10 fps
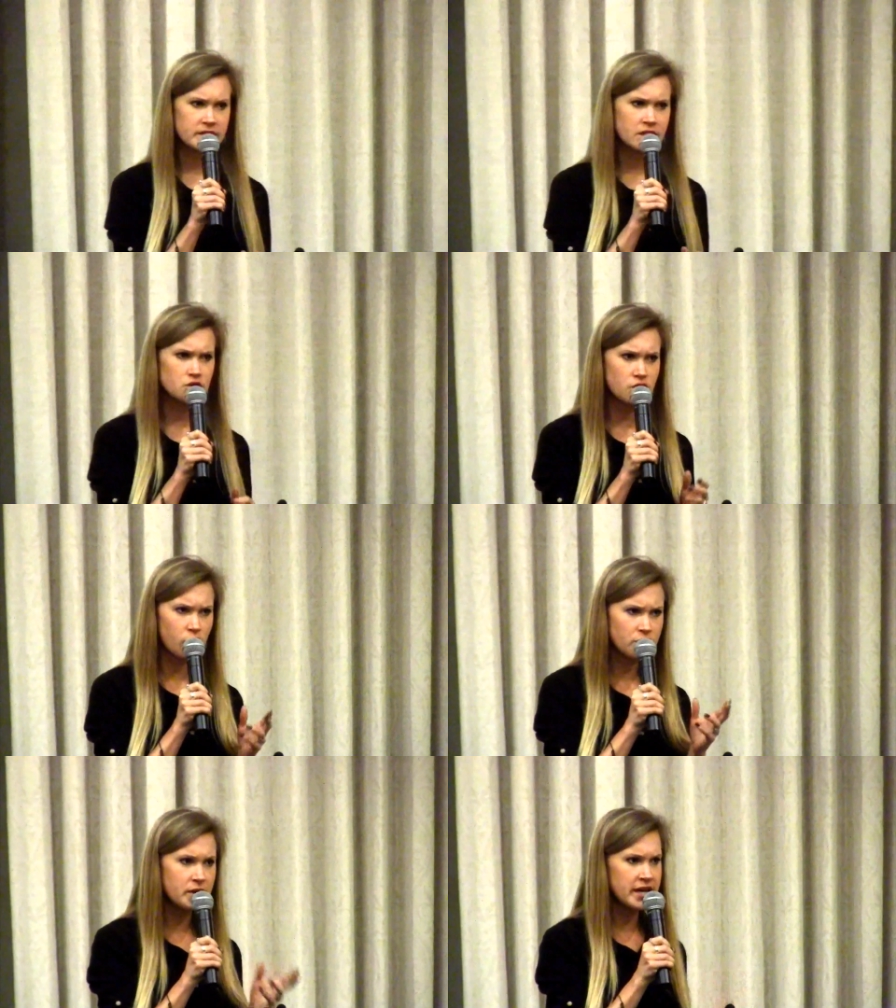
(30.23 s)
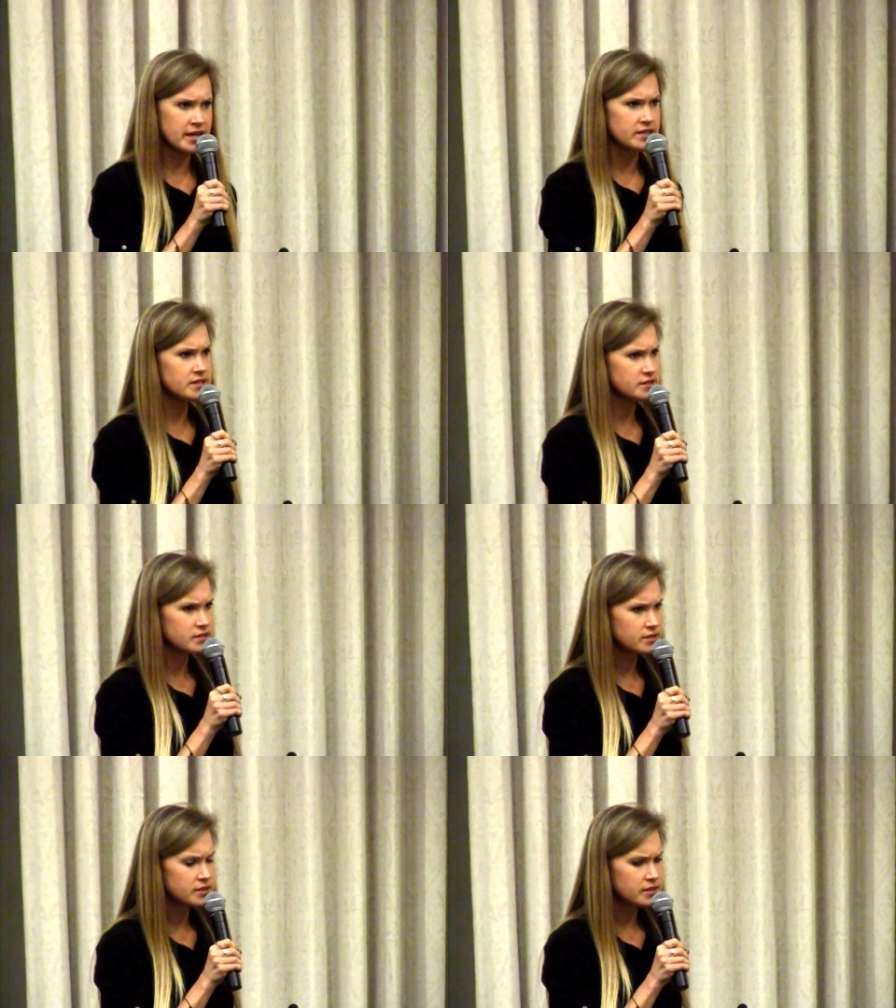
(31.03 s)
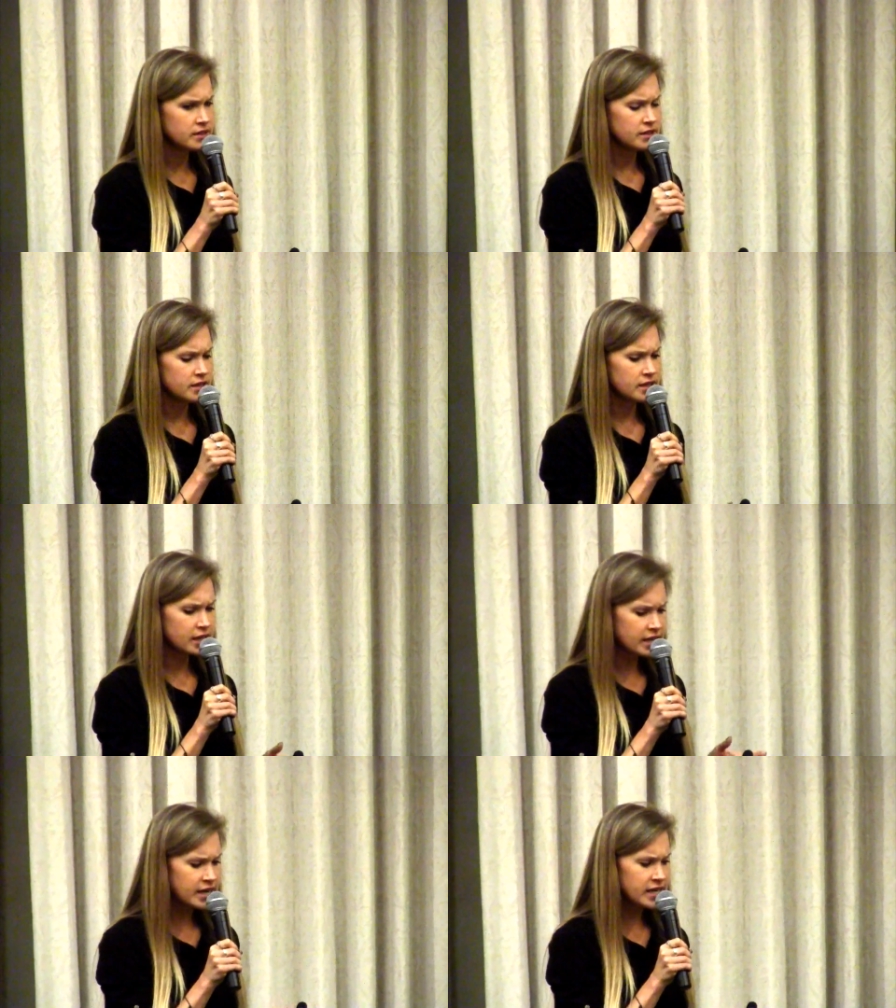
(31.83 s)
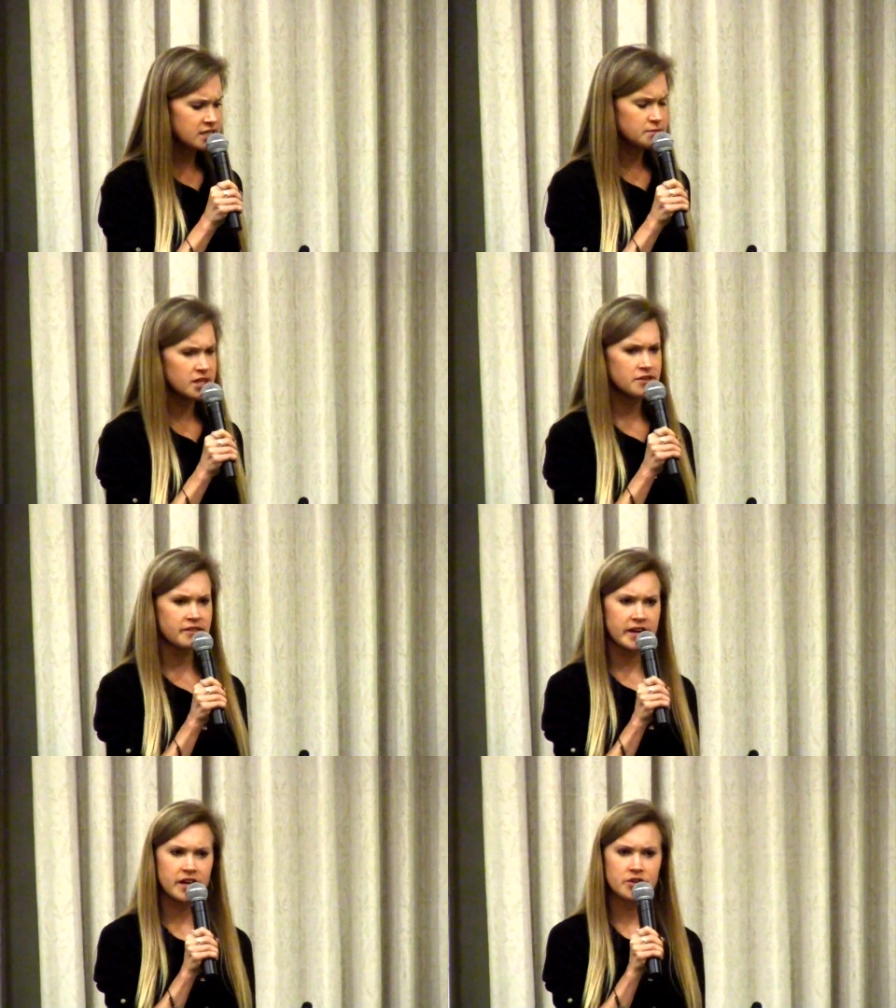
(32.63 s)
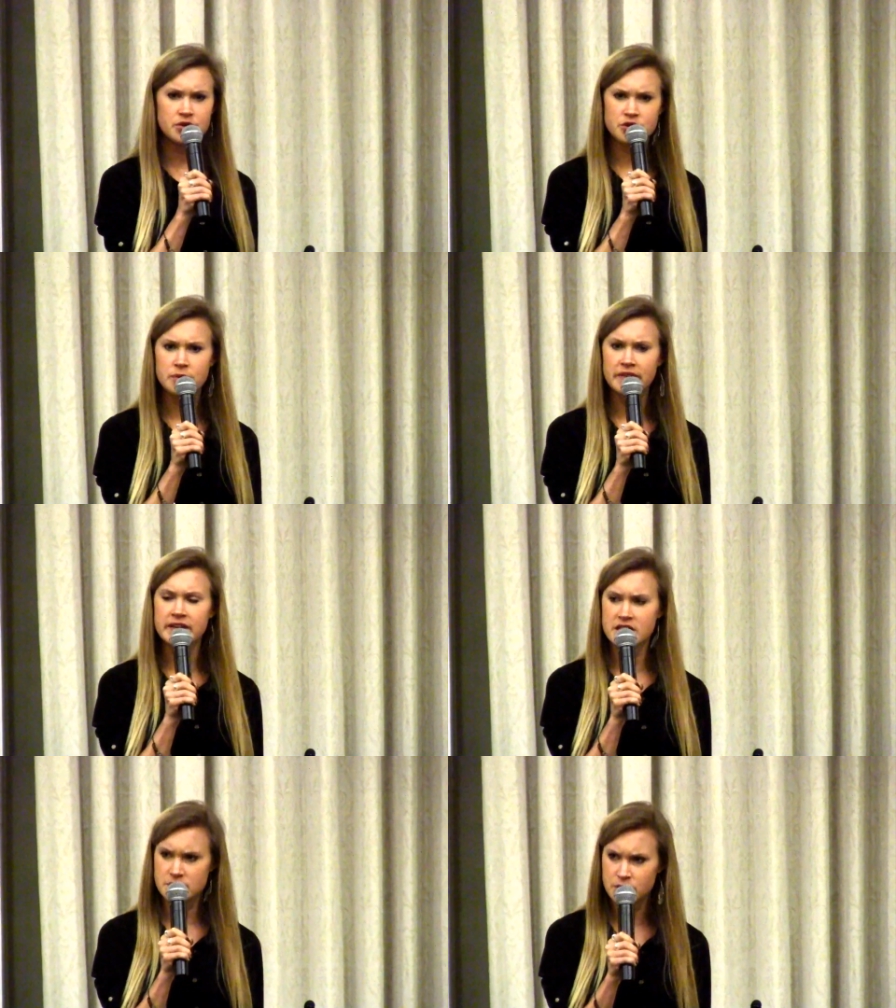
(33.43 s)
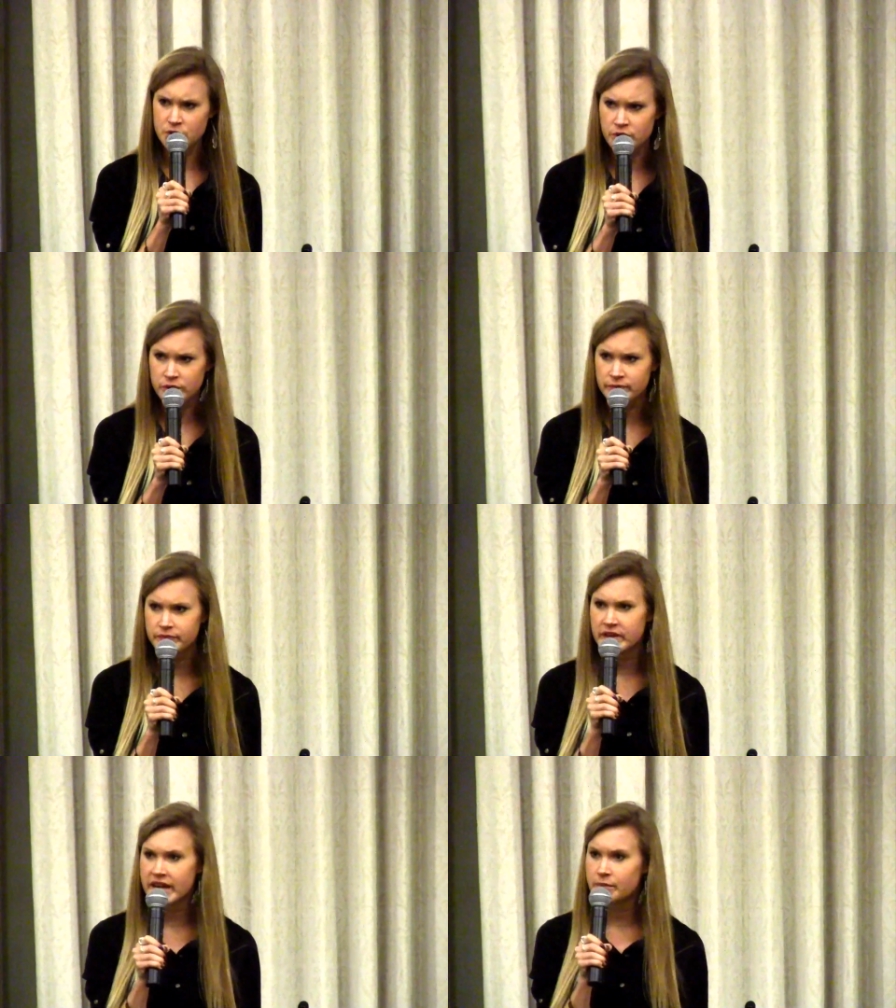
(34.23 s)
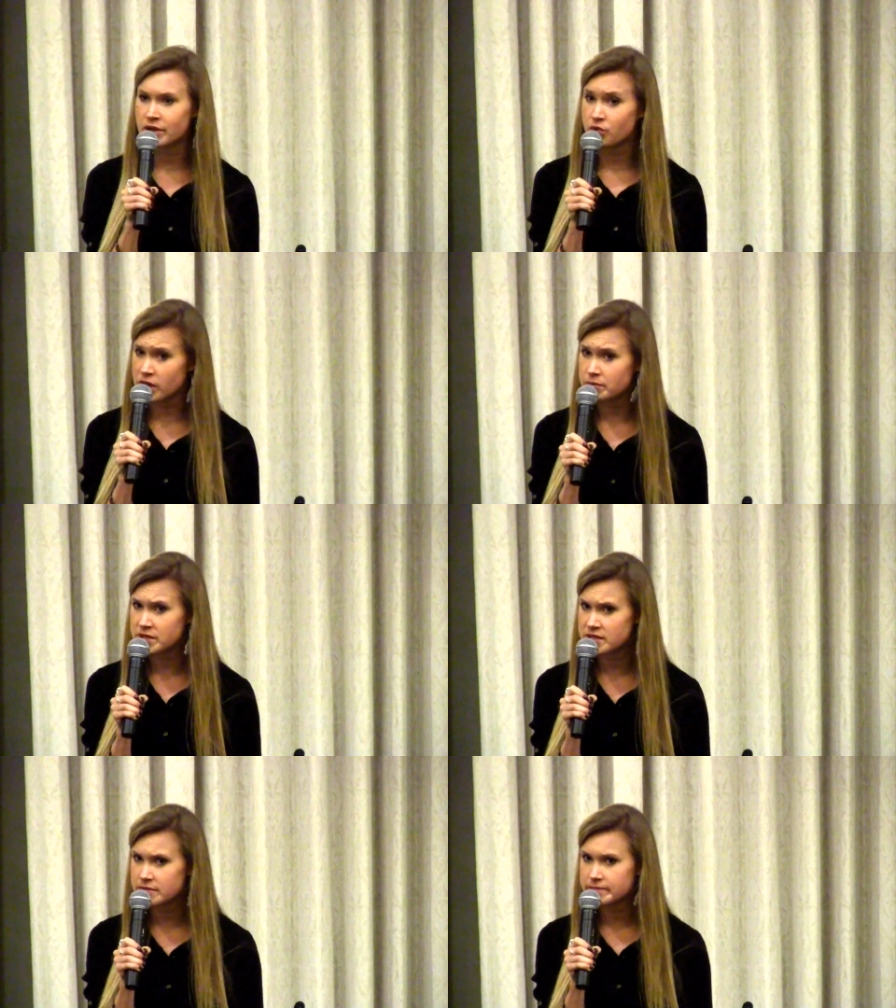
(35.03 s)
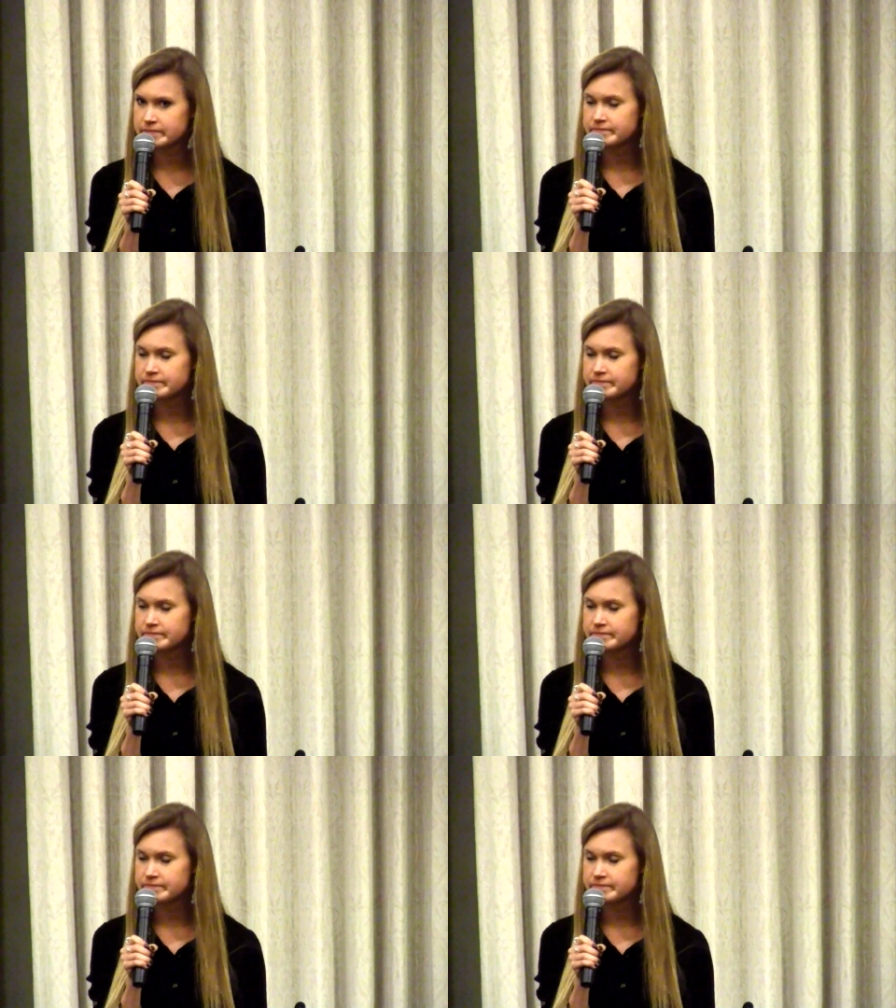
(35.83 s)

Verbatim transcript: He took a hold of my hands, and then he asked me if I had heard about the SMU girl that had been raped.